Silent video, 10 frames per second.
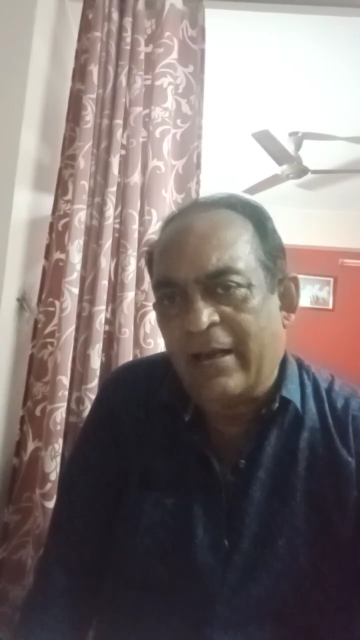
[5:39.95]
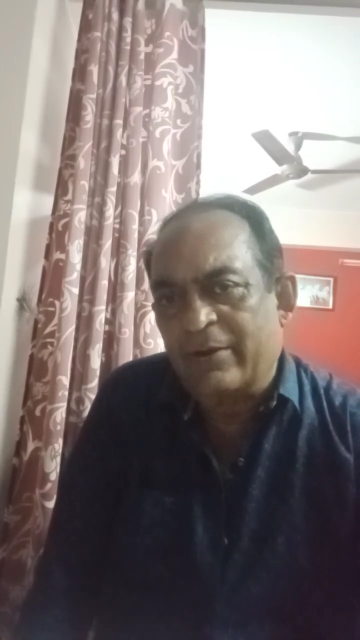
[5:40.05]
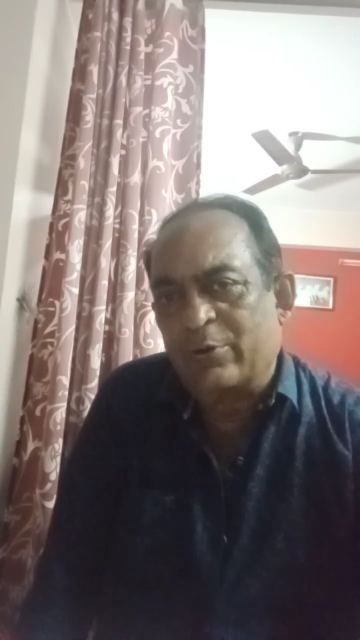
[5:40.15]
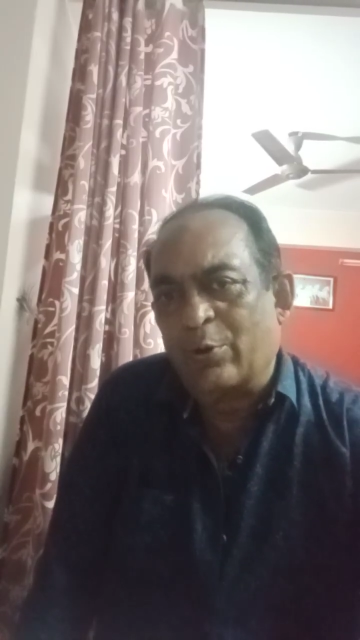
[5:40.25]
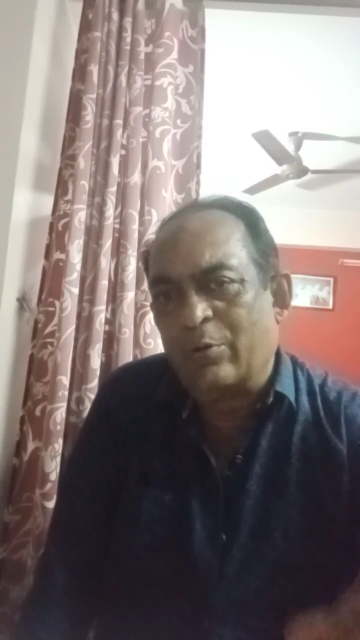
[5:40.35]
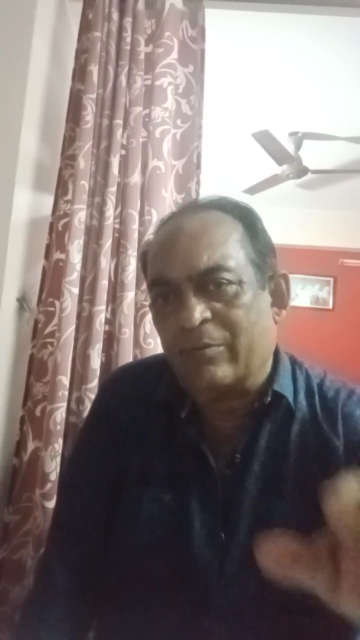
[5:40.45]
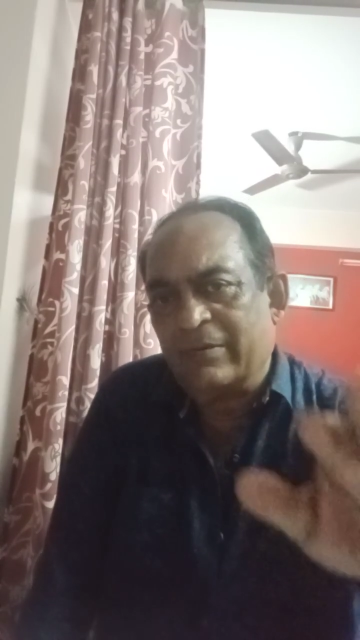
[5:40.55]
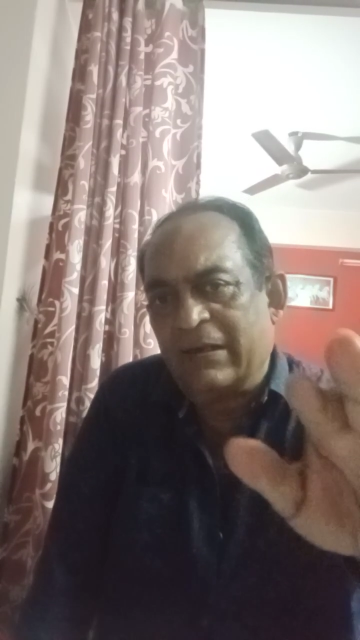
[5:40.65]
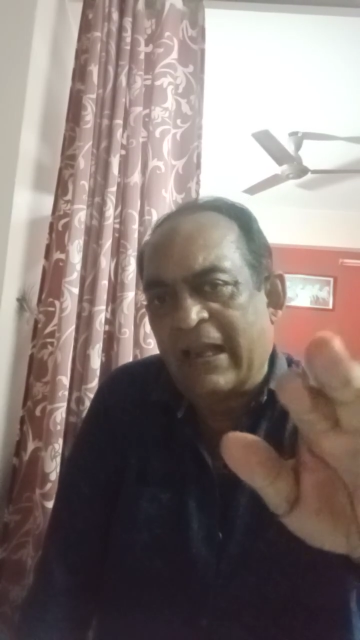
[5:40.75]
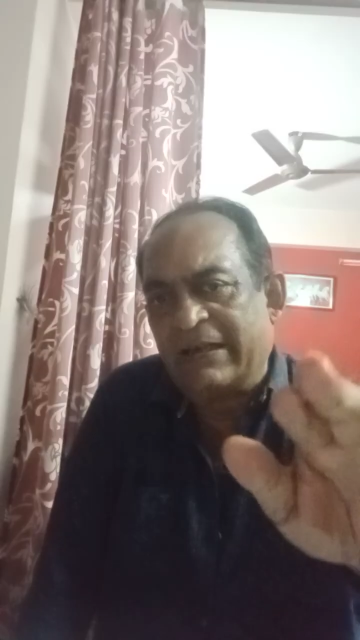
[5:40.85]
So
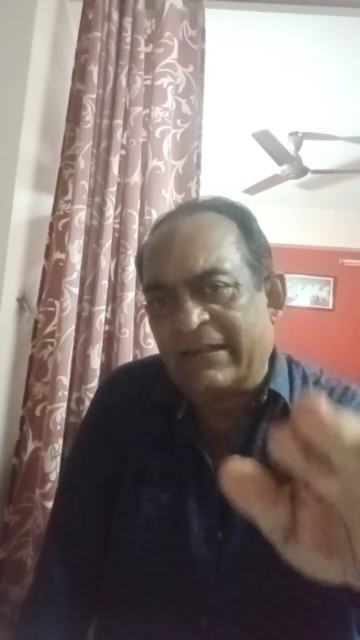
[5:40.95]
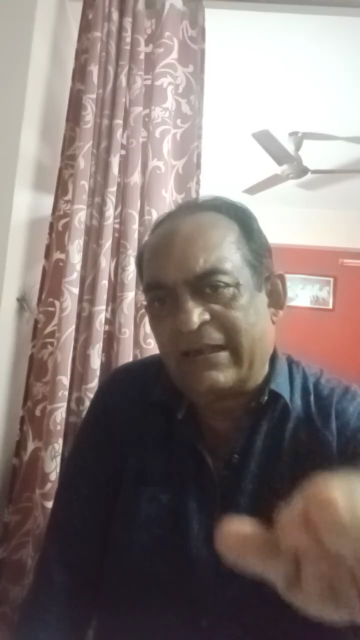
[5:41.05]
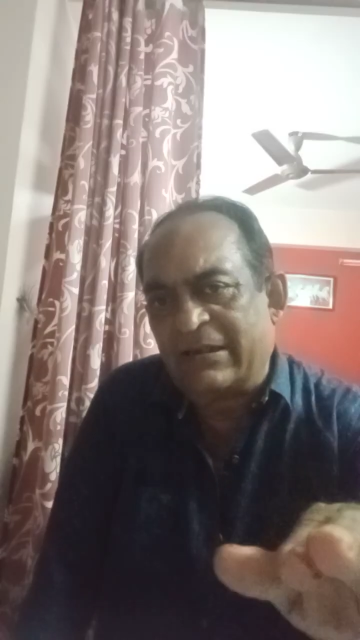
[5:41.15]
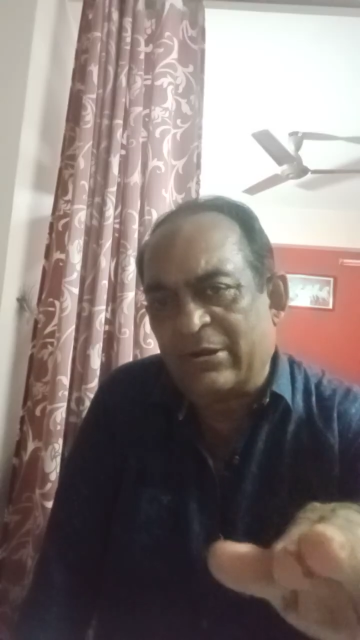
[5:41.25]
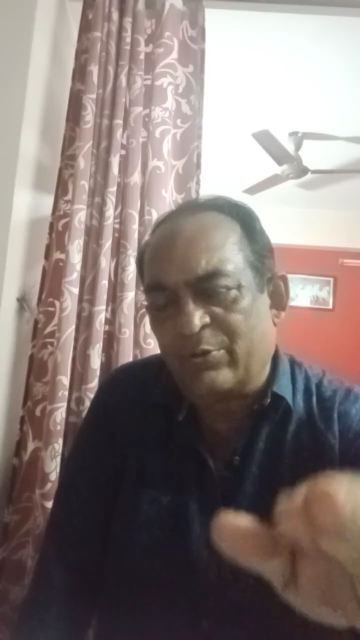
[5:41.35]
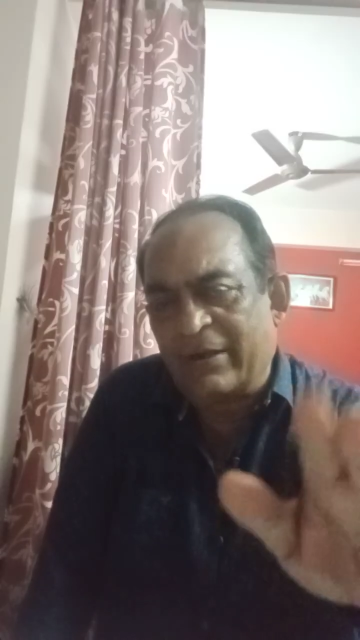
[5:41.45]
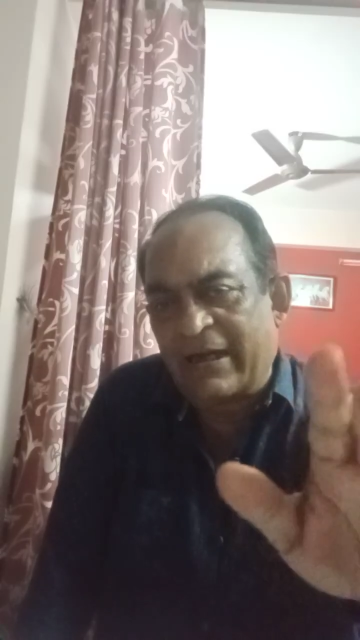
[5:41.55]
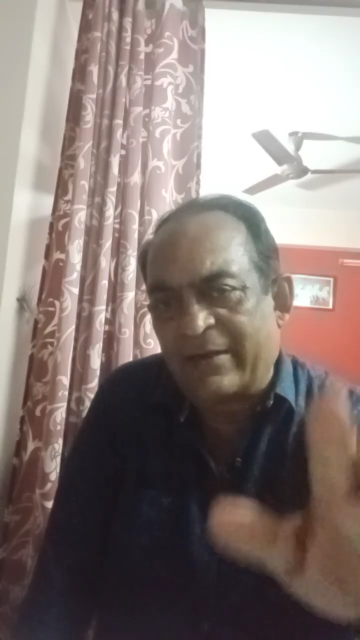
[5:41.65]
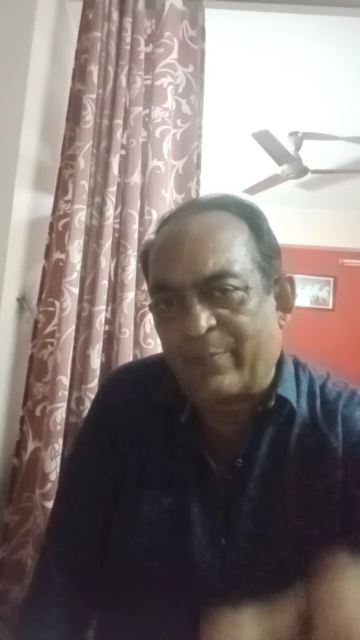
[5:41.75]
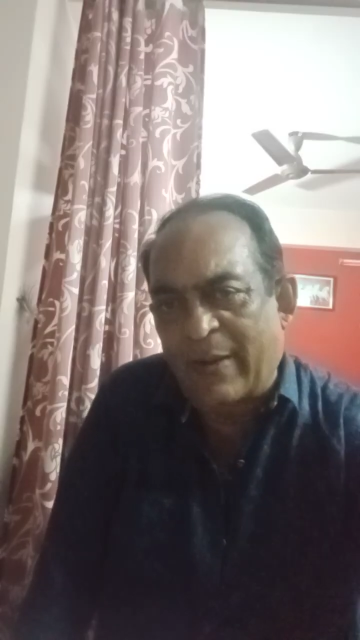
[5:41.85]
like this you
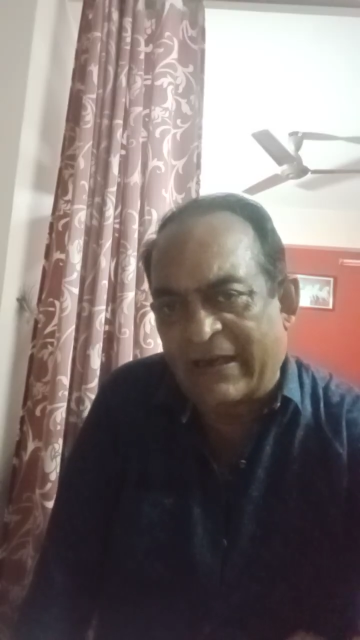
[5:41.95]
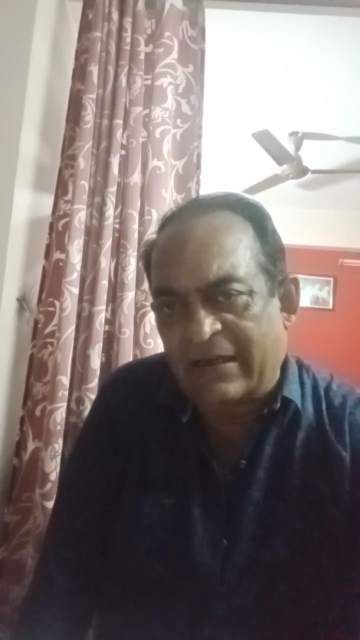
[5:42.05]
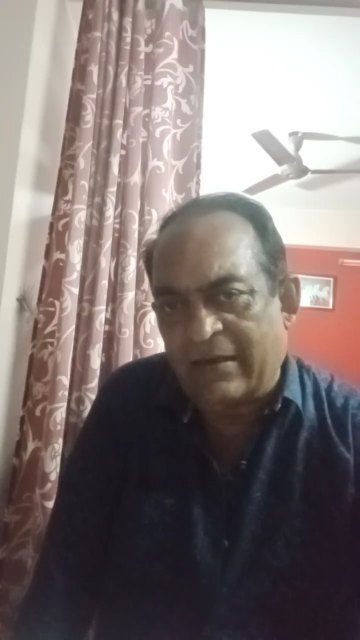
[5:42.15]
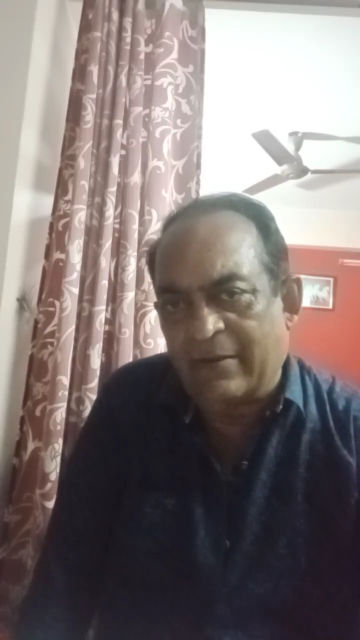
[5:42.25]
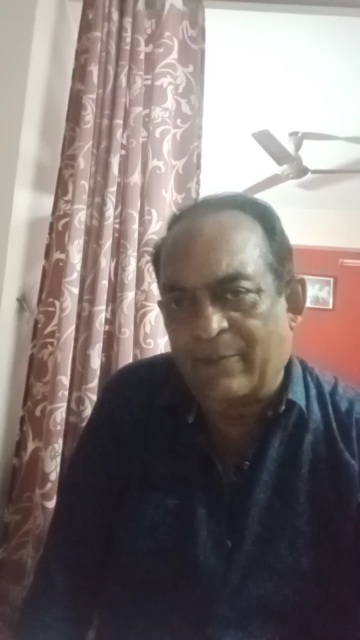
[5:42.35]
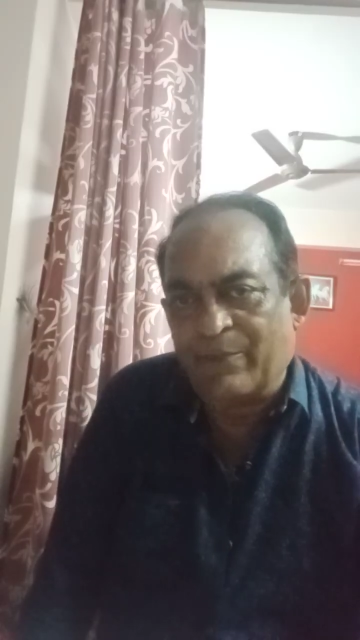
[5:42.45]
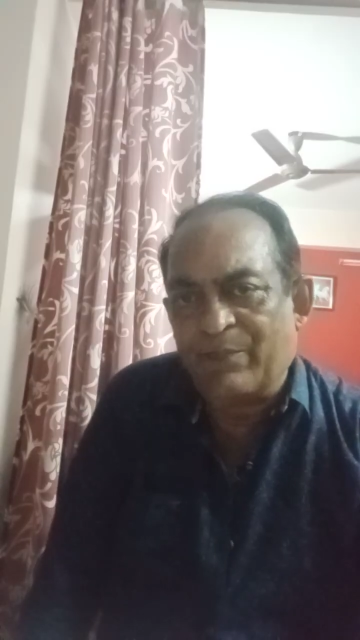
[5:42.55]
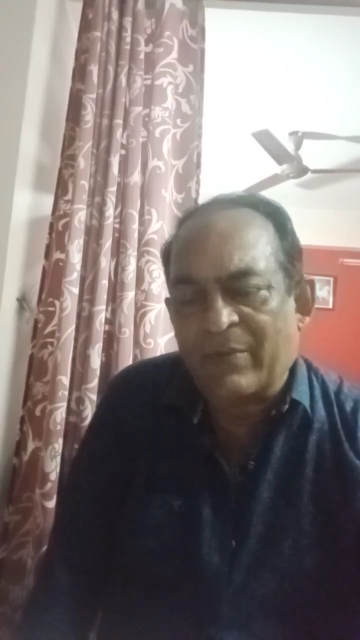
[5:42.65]
get a pattern.